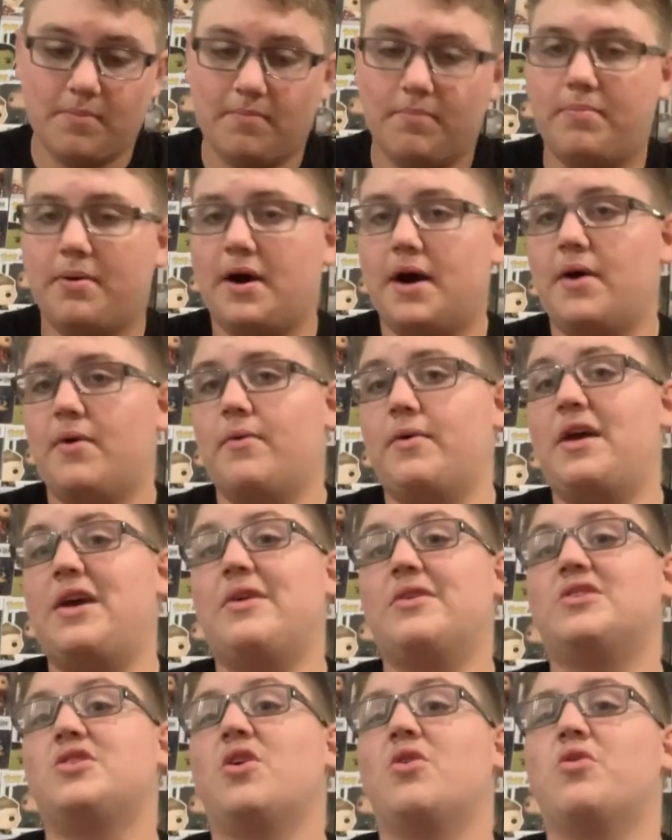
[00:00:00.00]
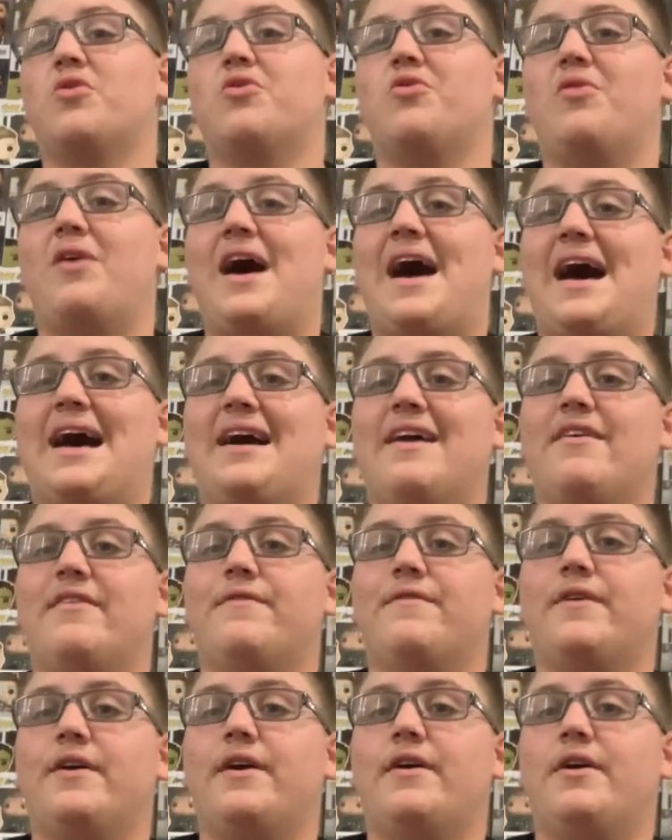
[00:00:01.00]
But it total at
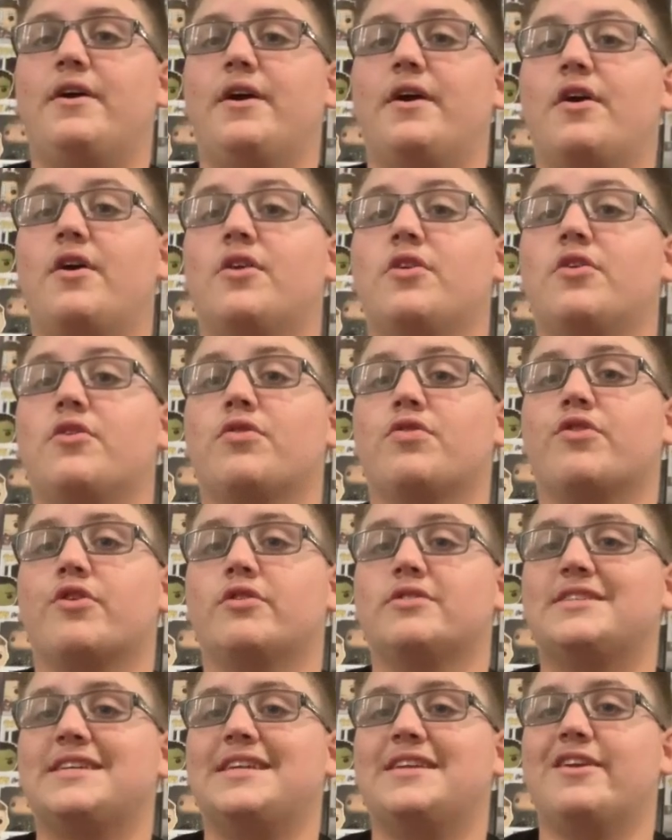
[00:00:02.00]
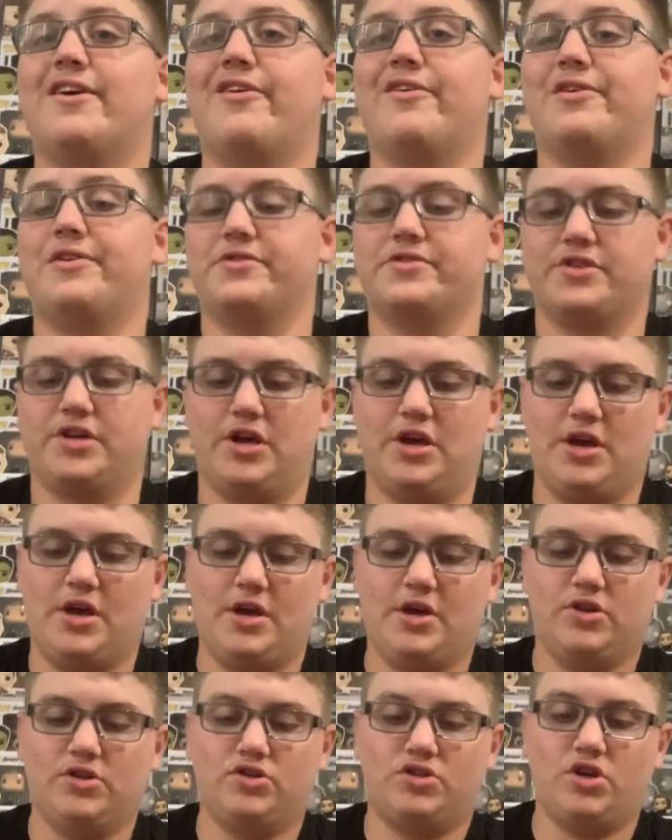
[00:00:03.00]
$113.
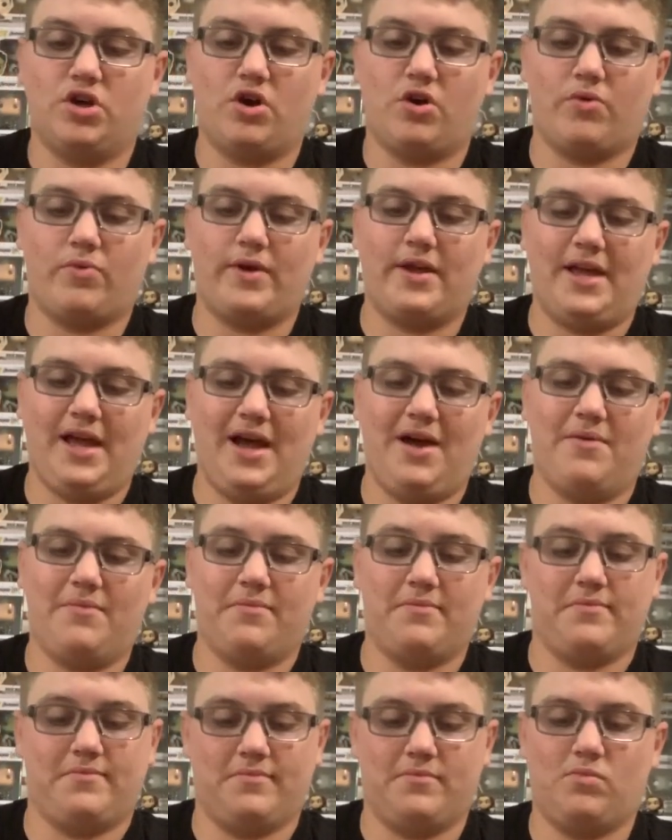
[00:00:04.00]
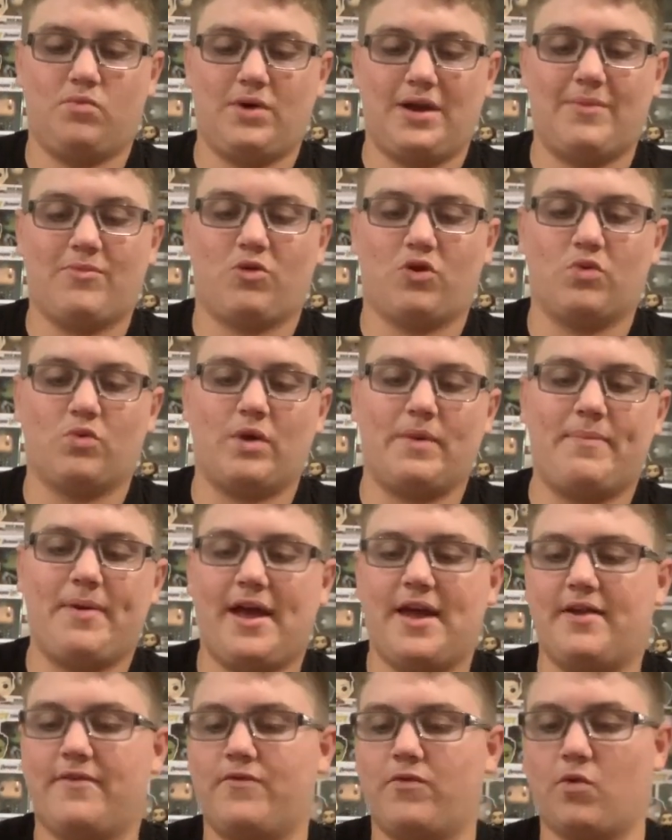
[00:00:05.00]
So we got way more than we
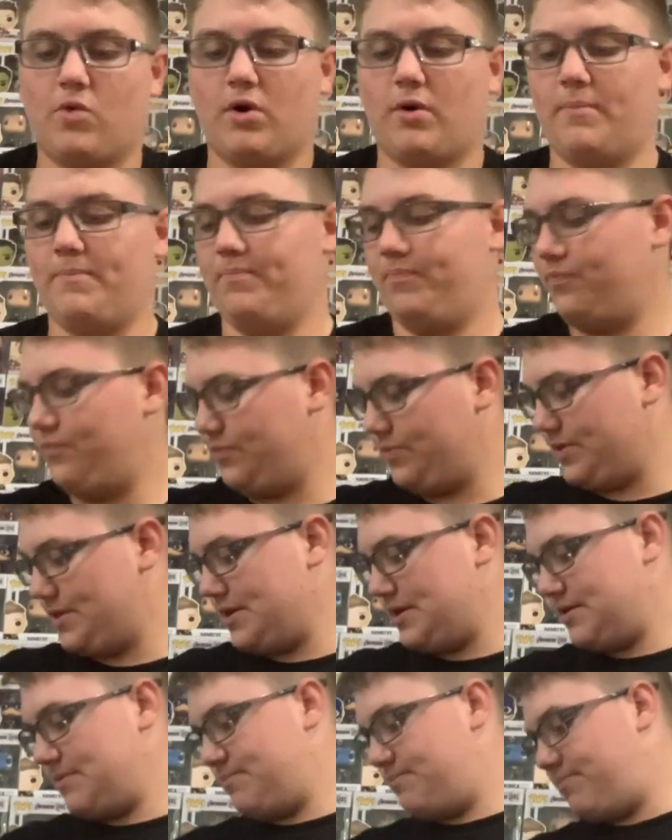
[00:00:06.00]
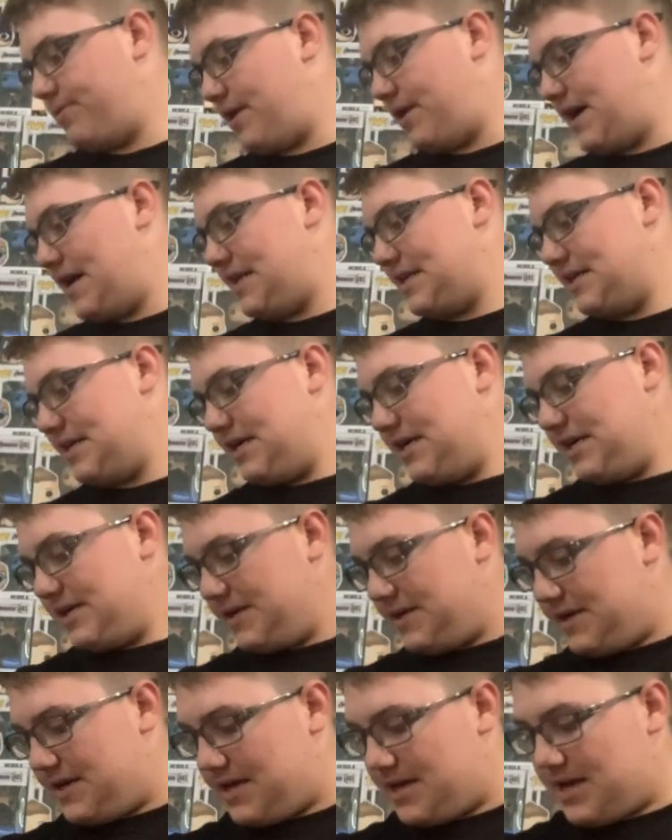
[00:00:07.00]
paid for. But
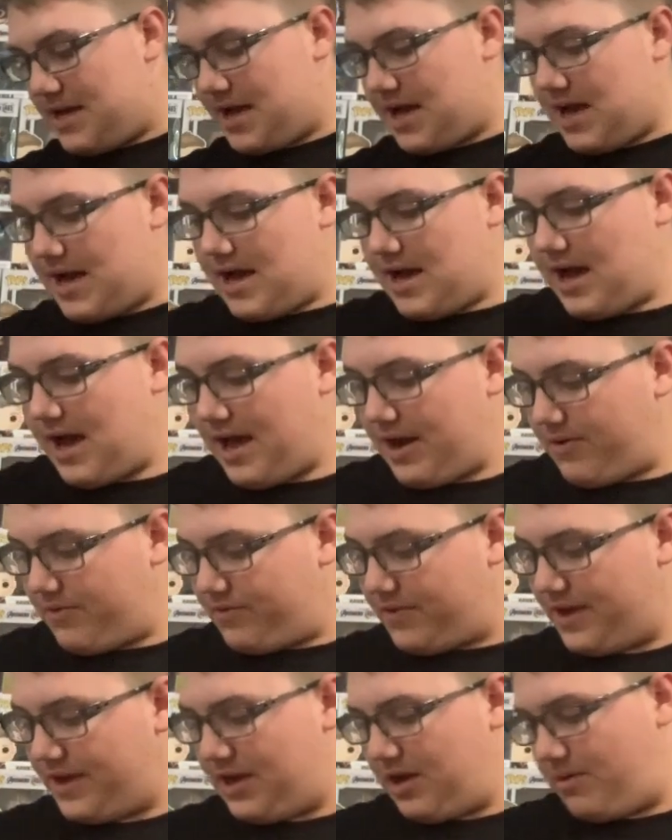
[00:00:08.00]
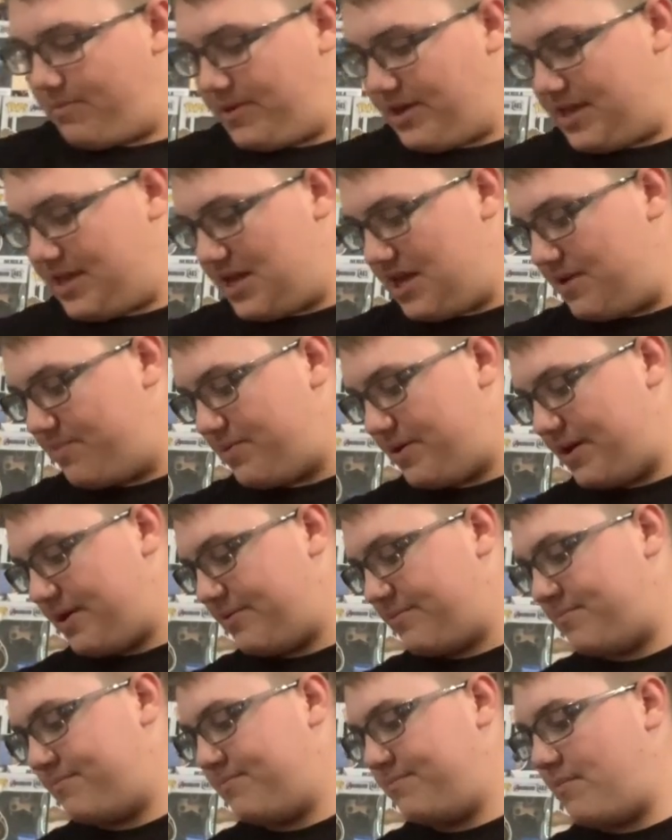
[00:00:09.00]
uh, I don't think I'll be
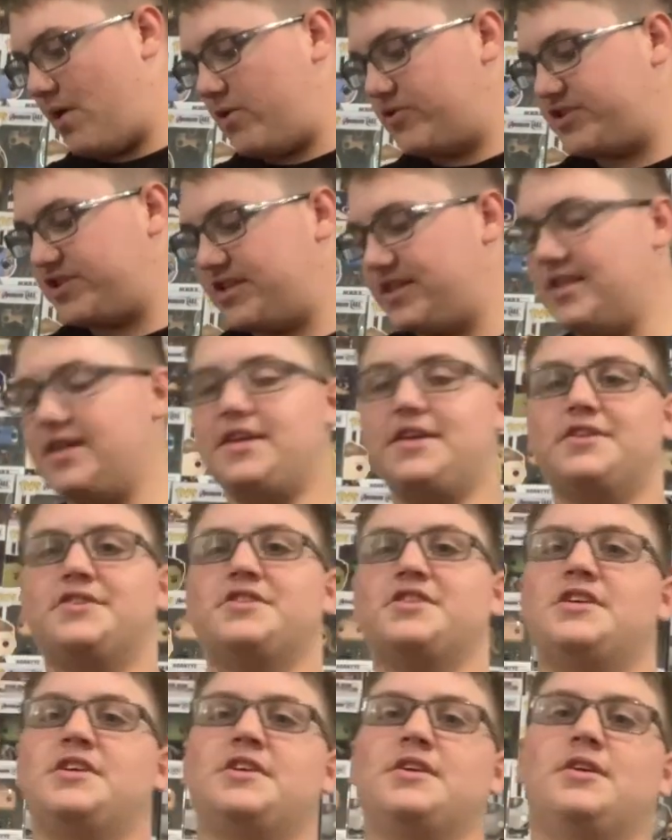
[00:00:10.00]
keeping most of these.